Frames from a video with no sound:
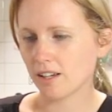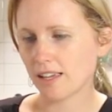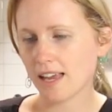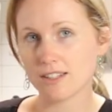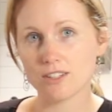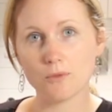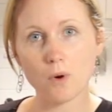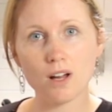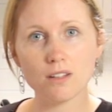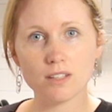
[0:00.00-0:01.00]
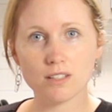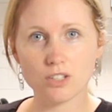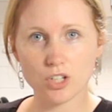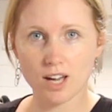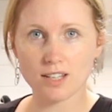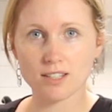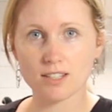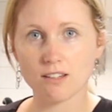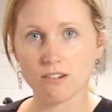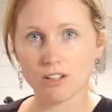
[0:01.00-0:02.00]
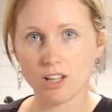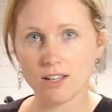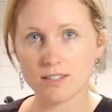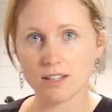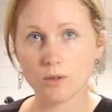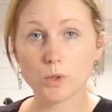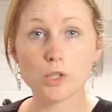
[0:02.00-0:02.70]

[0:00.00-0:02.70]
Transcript: Okay, so while the jars are sterilising,